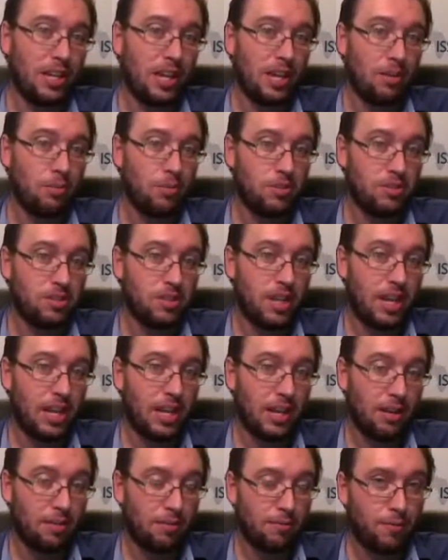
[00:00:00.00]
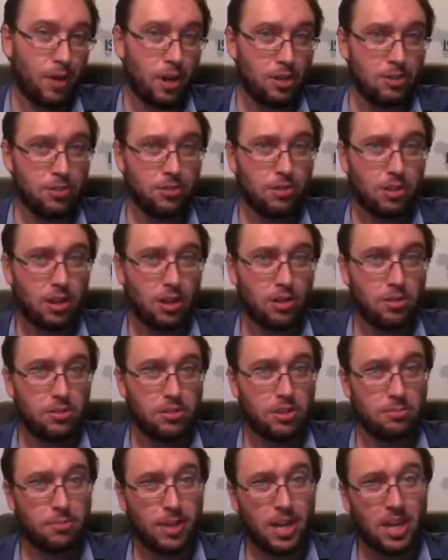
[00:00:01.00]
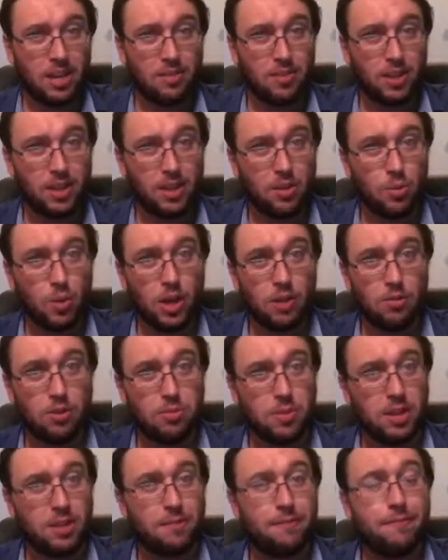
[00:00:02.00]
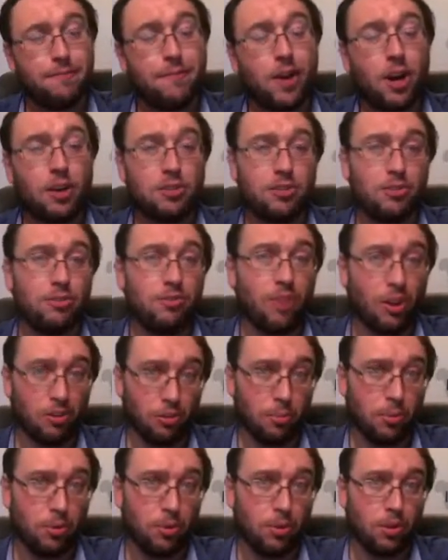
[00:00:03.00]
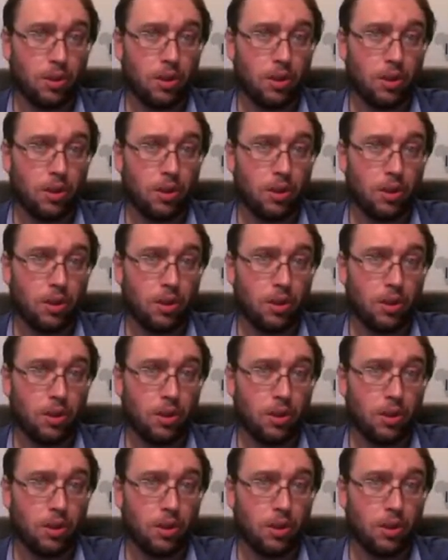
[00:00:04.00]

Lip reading: It was sailing far too close and behaving in a way which made it far too vulnerable